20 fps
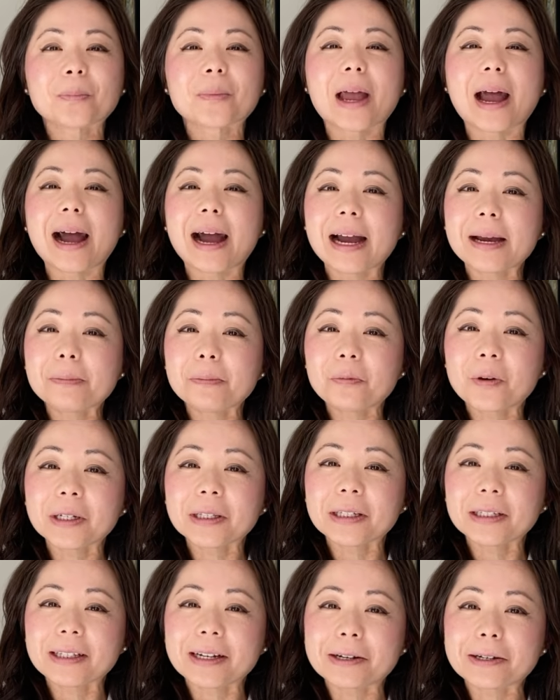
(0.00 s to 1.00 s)
I'm one
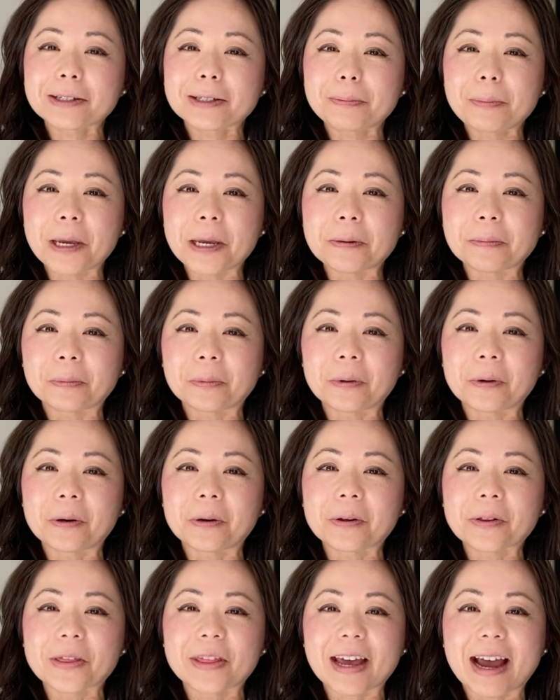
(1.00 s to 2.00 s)
of those
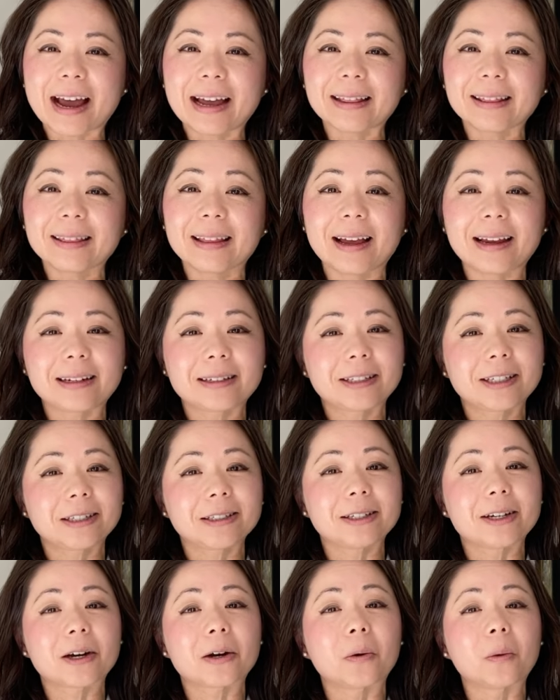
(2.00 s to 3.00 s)
people that like to
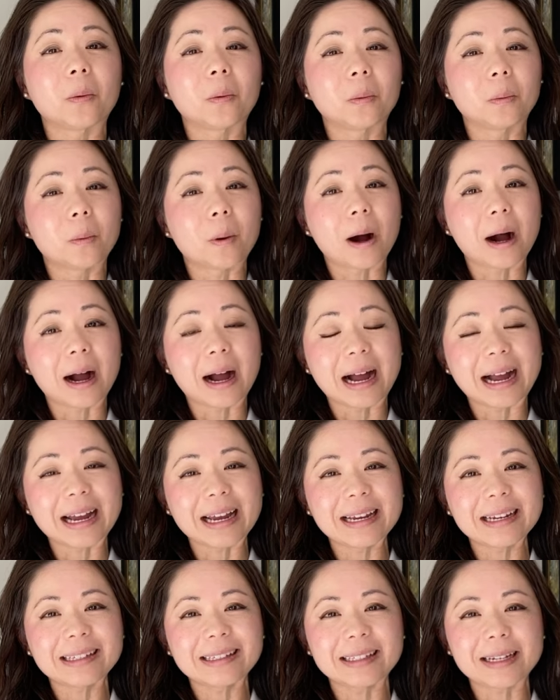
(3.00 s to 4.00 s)
know
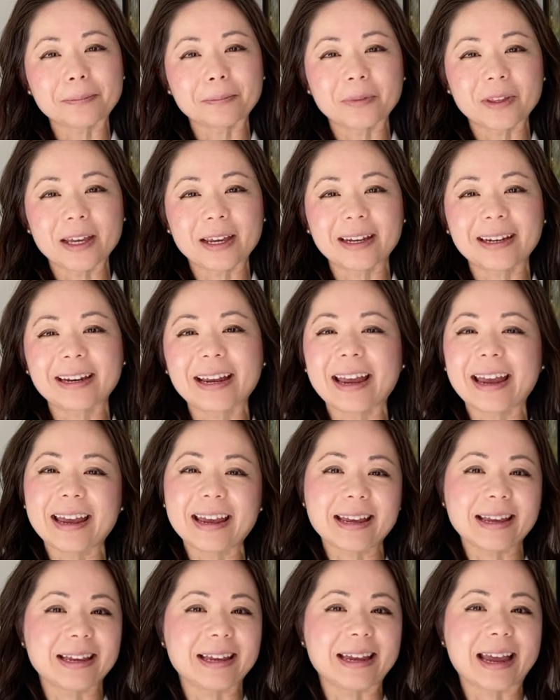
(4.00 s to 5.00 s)
why something
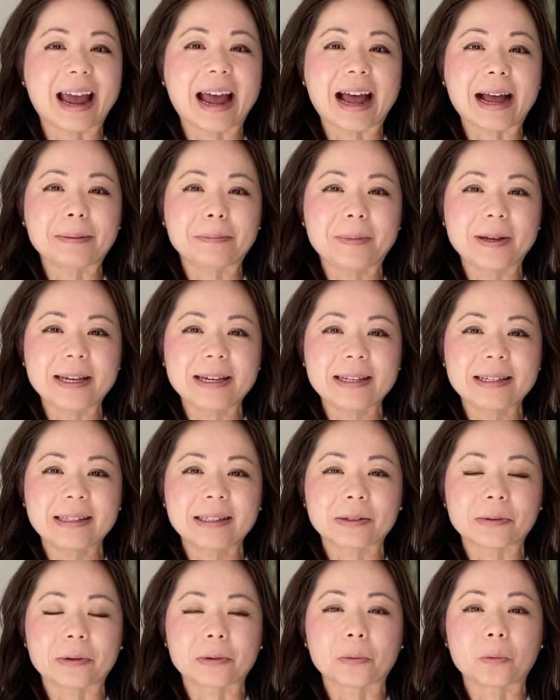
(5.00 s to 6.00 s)
happens
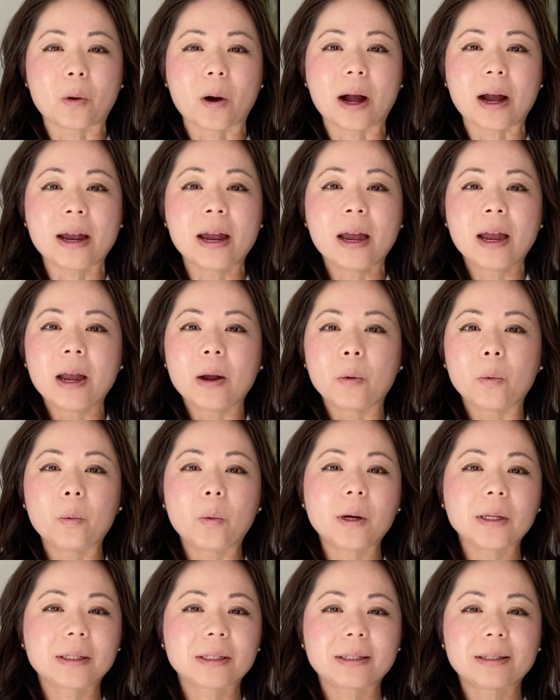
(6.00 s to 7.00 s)
or
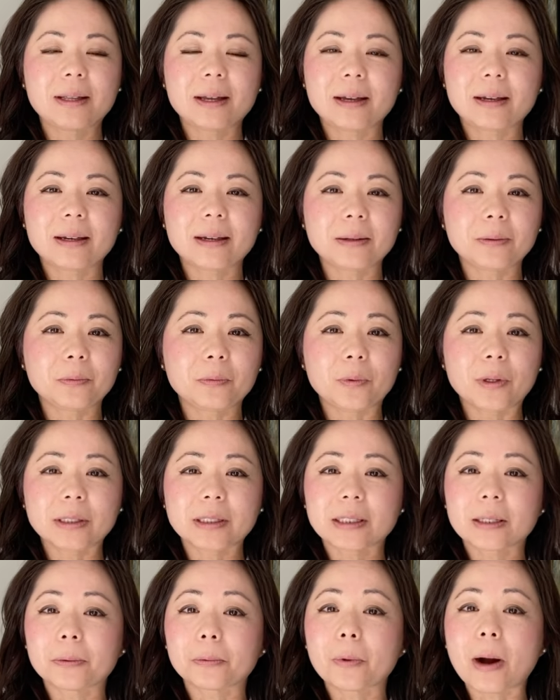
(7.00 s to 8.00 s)
what's
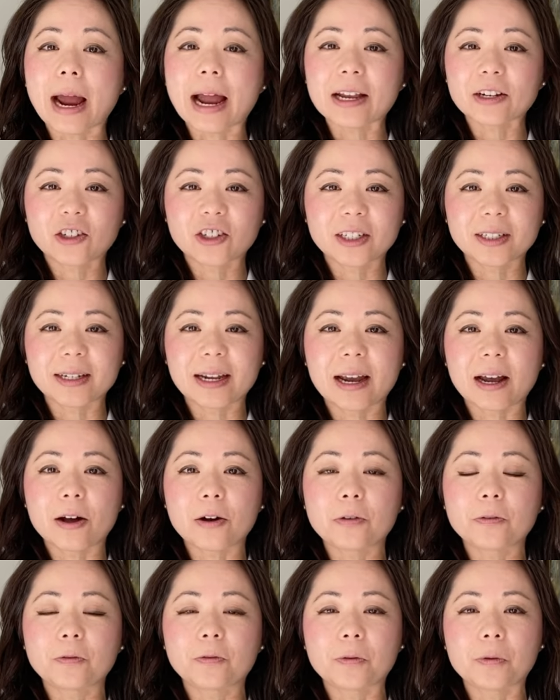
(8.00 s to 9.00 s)
the rationale
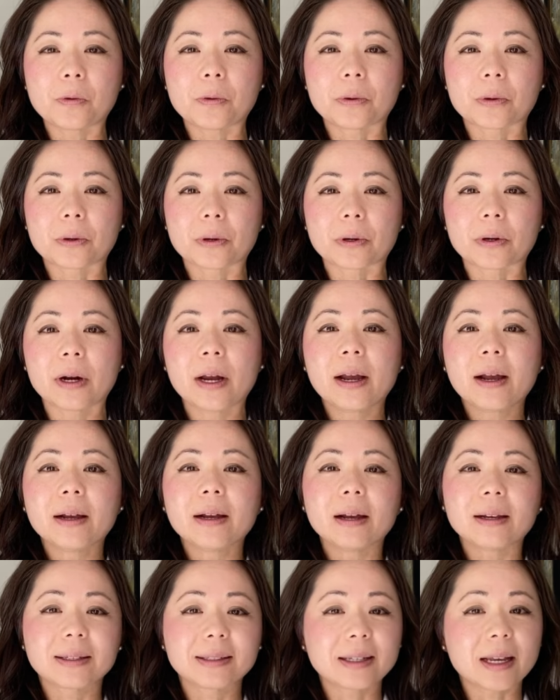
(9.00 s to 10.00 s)
for
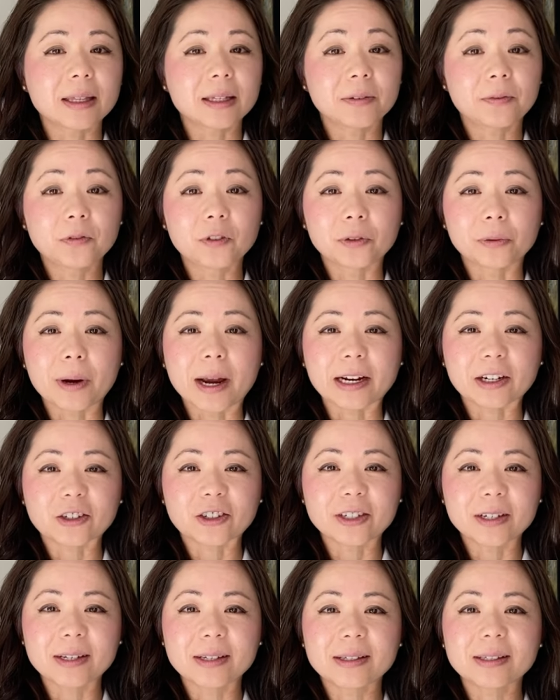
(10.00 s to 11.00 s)
a set of
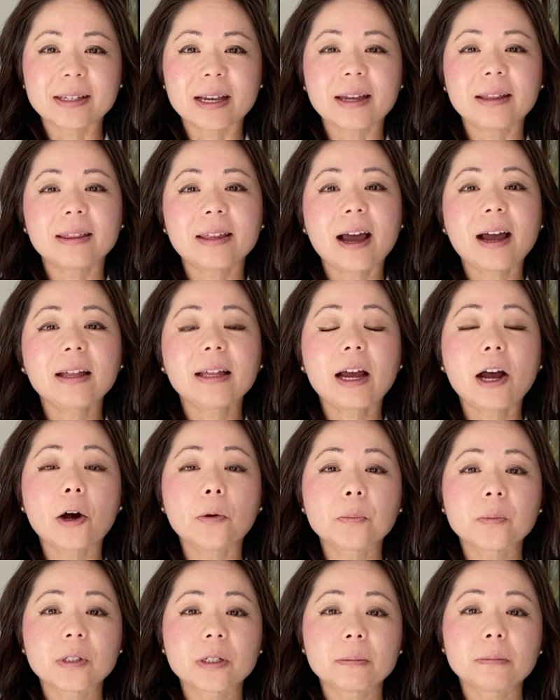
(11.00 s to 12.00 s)
directions, and that
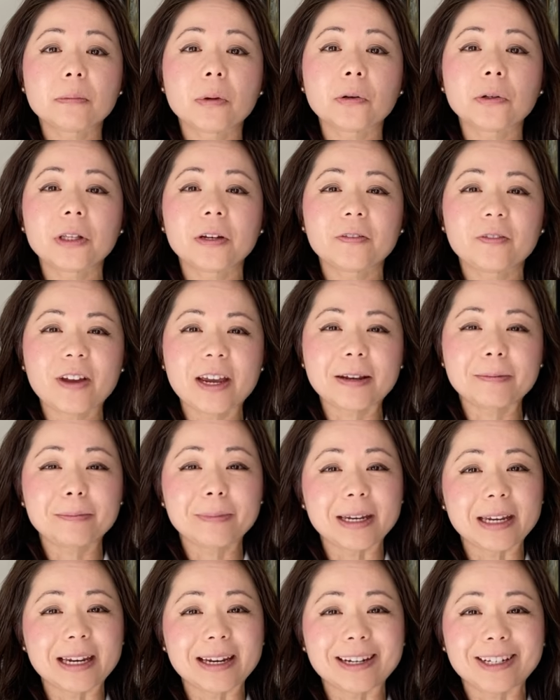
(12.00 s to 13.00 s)
helps to motivate
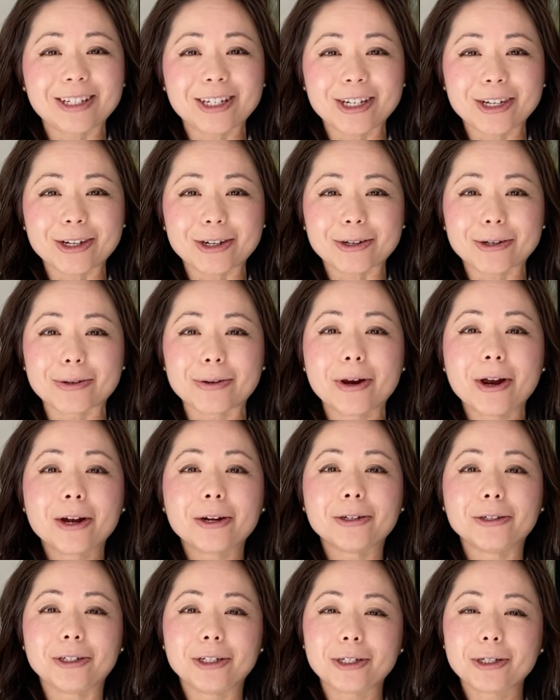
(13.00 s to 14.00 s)
me to
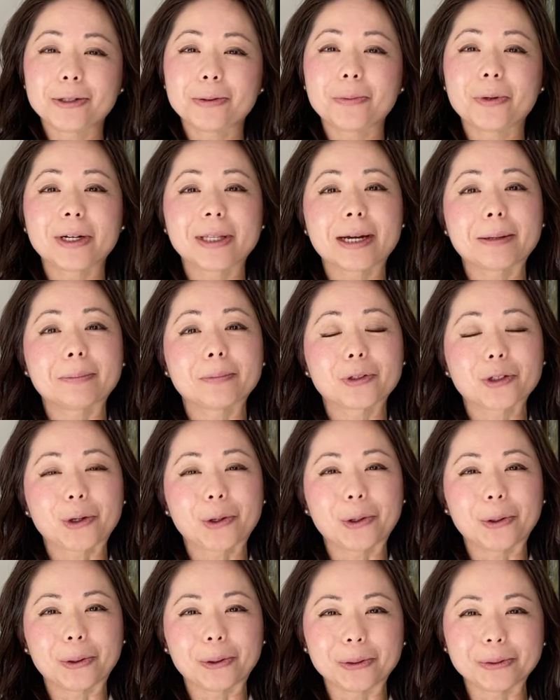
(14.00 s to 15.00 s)
do what I'm
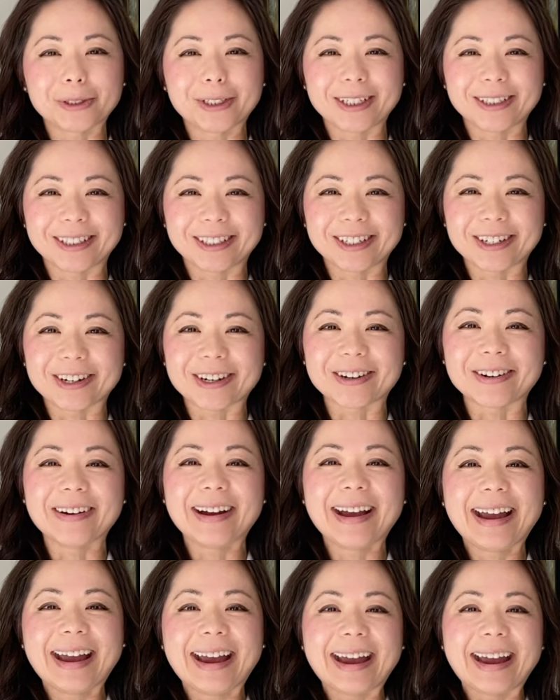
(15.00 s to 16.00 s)
told to do.
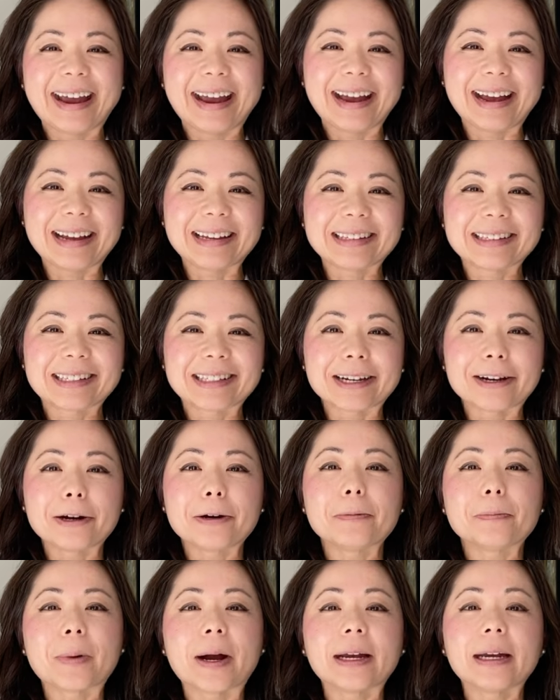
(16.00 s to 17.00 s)
And
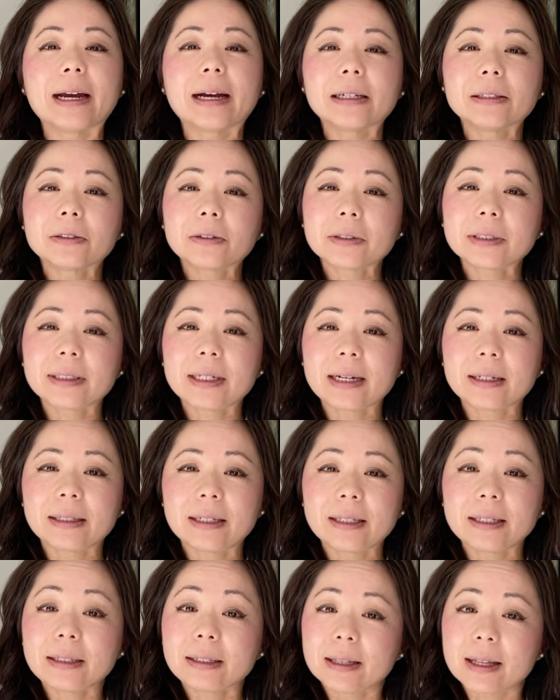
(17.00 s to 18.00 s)
so by
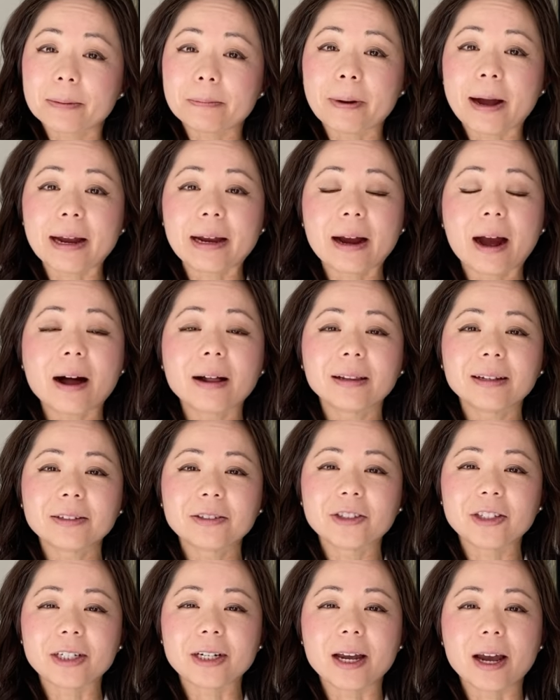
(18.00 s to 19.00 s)
understanding the
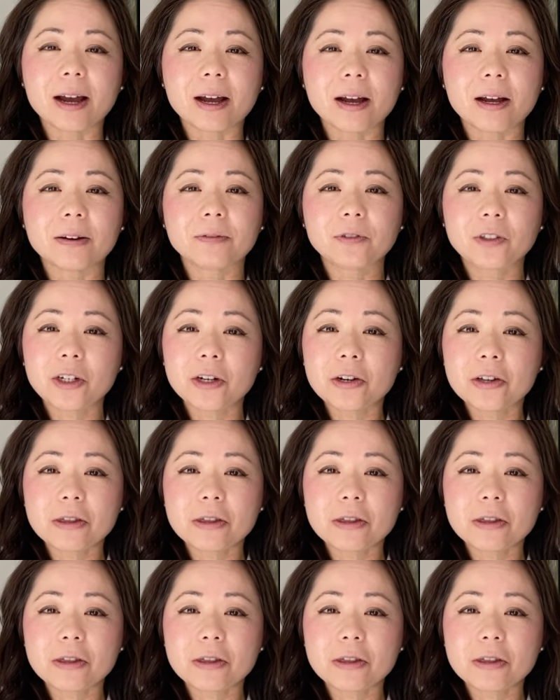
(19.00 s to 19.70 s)
biology of tooth